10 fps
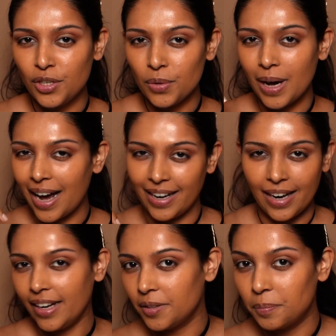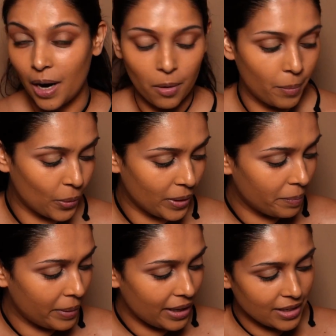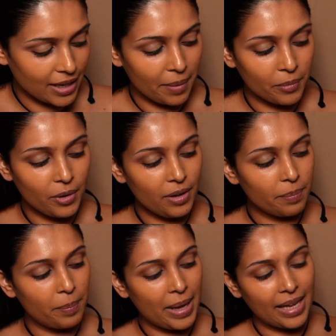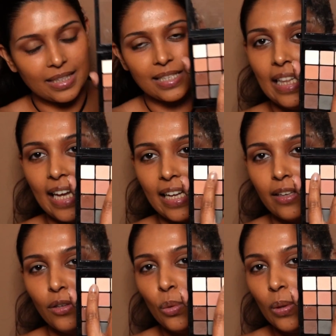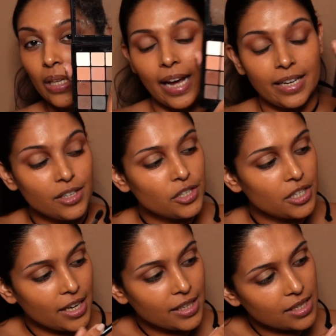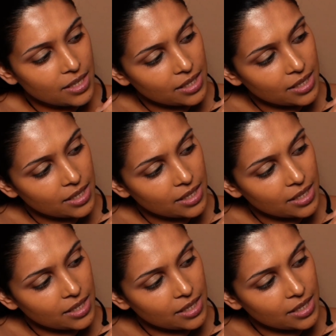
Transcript: to highlight the brow bone a bit, I'm going to mix 2 lighter shades